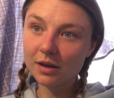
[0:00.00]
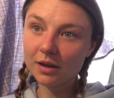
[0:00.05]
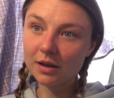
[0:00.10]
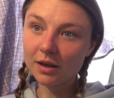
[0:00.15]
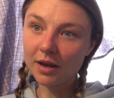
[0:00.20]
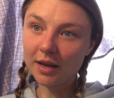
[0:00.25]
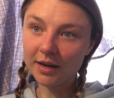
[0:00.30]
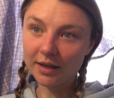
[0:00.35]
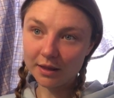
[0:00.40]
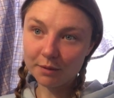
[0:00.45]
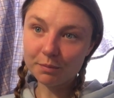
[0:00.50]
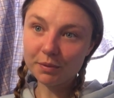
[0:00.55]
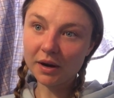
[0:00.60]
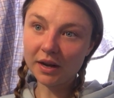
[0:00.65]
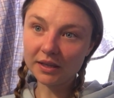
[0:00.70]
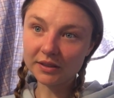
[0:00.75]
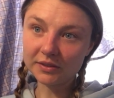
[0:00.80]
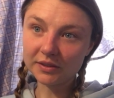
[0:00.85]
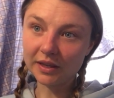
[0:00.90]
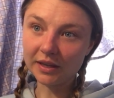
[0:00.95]
And in the
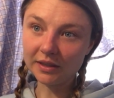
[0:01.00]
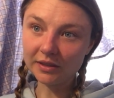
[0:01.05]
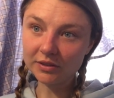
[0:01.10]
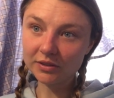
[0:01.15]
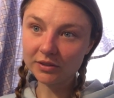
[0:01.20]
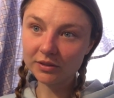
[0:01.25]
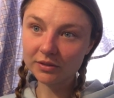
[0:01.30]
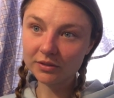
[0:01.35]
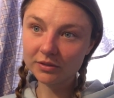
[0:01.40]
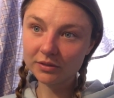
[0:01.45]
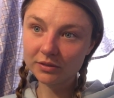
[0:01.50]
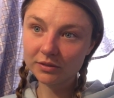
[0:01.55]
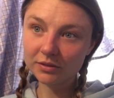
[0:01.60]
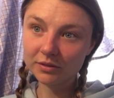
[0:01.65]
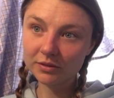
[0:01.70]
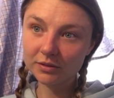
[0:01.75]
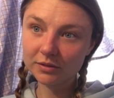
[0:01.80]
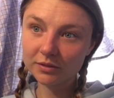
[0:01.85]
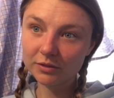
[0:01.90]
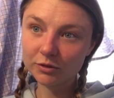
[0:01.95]
process,
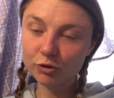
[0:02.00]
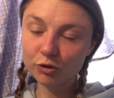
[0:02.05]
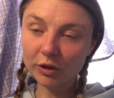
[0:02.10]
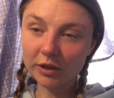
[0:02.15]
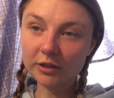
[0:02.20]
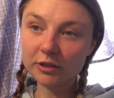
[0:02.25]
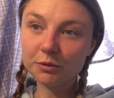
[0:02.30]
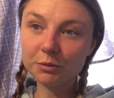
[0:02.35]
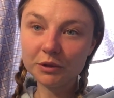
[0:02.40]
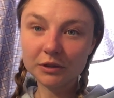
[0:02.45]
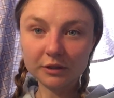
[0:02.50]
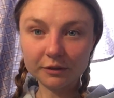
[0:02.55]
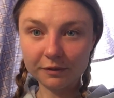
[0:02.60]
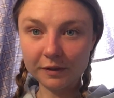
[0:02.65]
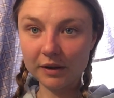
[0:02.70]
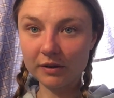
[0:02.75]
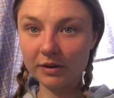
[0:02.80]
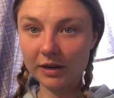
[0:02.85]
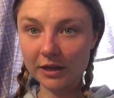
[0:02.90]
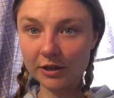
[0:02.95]
transmute the
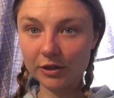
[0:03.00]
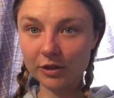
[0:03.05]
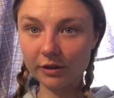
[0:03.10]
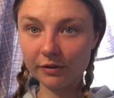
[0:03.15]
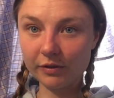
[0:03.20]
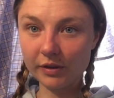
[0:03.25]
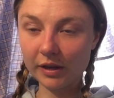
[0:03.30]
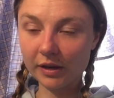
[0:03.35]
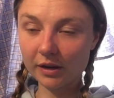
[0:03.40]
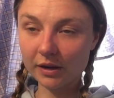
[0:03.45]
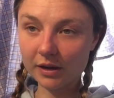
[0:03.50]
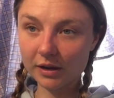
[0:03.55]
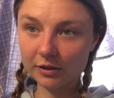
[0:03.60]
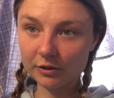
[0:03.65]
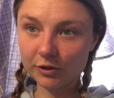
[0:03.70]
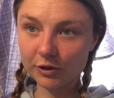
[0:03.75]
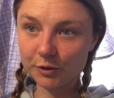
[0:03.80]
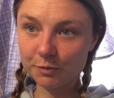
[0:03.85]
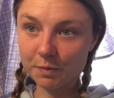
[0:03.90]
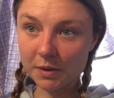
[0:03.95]
foundation of the
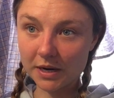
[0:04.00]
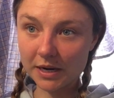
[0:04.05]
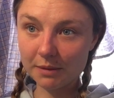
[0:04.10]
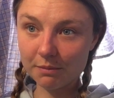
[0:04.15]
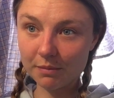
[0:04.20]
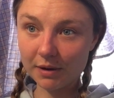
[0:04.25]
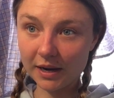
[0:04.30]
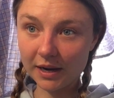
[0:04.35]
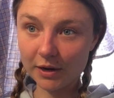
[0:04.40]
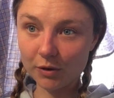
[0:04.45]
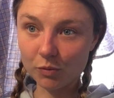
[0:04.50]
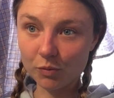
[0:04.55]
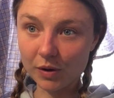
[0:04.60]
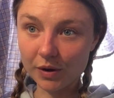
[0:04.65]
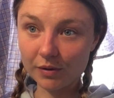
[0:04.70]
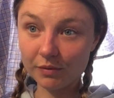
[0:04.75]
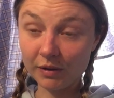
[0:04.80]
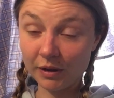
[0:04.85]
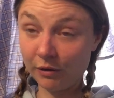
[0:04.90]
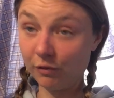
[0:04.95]
unconscious body-mind
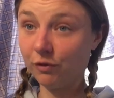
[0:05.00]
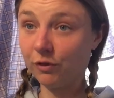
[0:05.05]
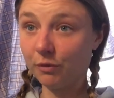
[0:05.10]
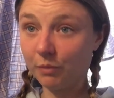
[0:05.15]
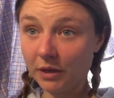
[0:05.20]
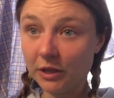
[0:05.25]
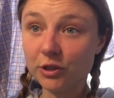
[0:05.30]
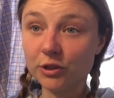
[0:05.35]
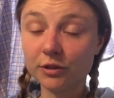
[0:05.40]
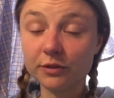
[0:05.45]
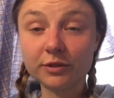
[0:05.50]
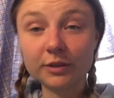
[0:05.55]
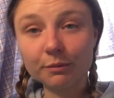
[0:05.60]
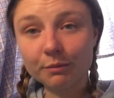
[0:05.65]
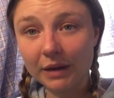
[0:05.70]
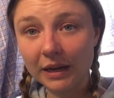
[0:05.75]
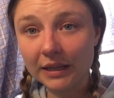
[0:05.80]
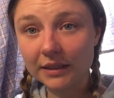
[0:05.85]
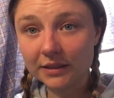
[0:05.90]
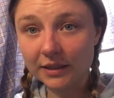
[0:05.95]
where information from
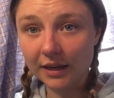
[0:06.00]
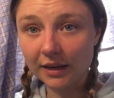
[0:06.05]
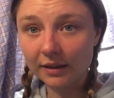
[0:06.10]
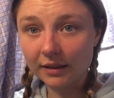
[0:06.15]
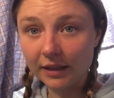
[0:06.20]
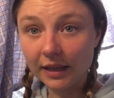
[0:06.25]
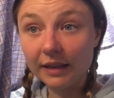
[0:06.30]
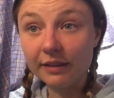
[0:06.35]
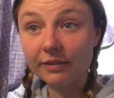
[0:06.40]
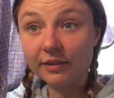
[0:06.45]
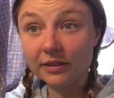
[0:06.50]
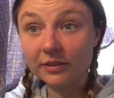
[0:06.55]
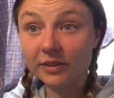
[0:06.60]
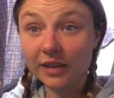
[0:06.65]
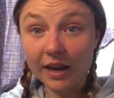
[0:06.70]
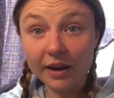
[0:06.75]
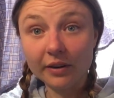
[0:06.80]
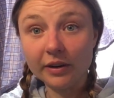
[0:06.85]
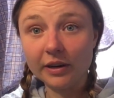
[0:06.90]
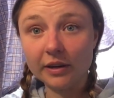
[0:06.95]
my entire life is
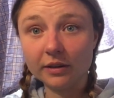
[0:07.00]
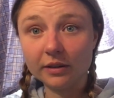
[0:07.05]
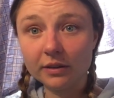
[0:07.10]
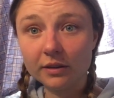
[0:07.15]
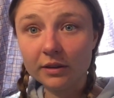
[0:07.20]
carried